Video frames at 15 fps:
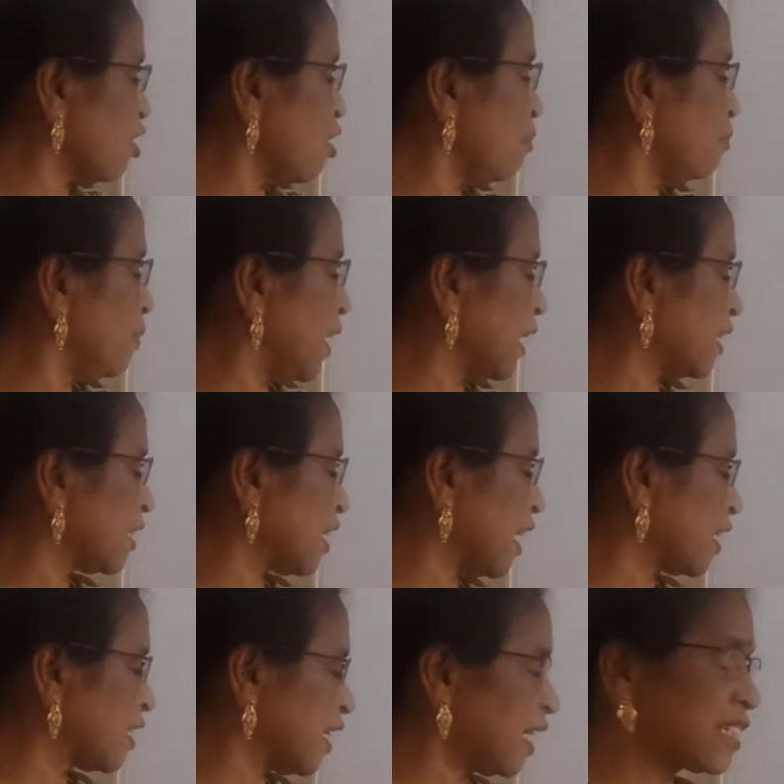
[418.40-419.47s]
complex,
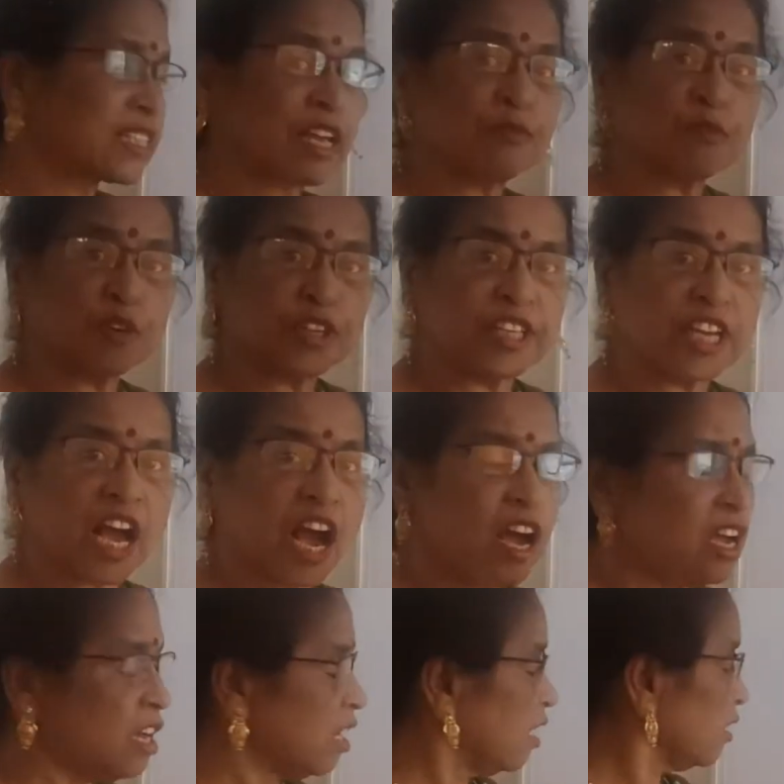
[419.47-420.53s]
6 ammonia
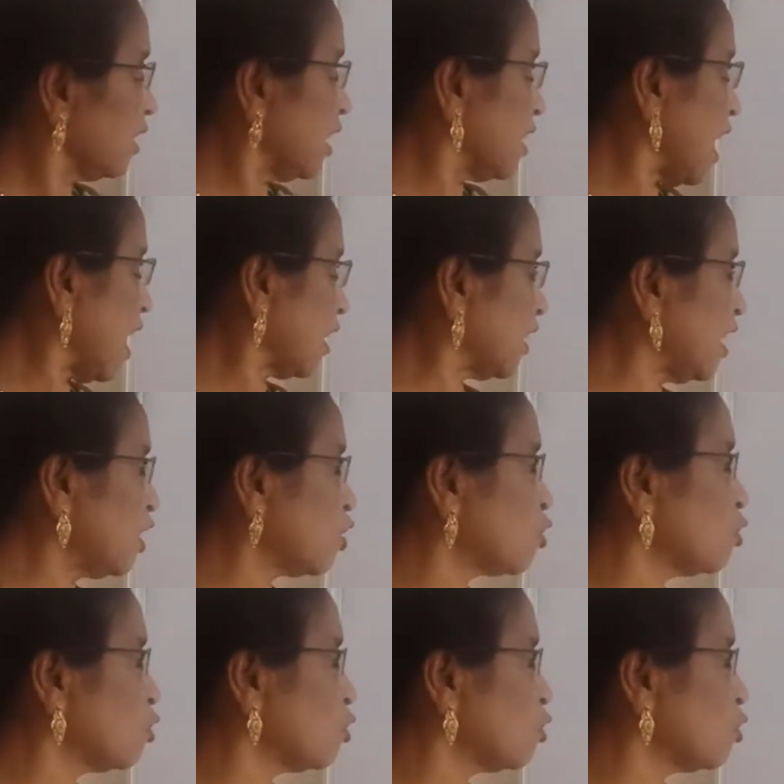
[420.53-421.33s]
that is attached